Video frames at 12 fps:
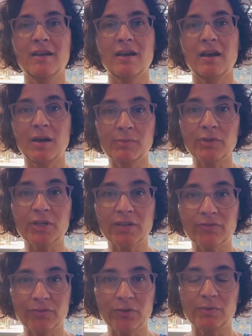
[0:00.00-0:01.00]
I'm
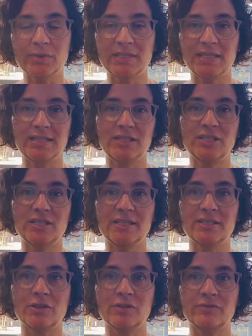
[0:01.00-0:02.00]
looking forward to this
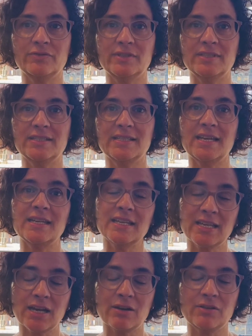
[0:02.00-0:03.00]
year's conference and
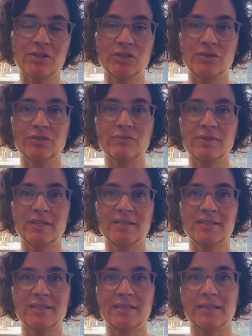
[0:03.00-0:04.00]
encourage you to
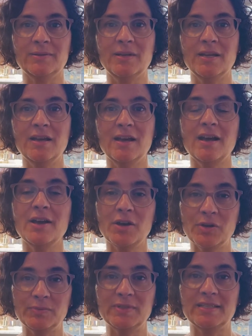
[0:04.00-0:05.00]
register. I
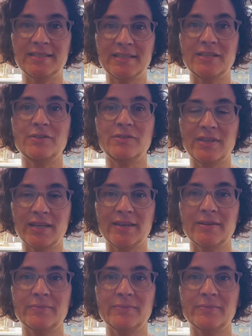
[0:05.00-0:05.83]
hope to see you there.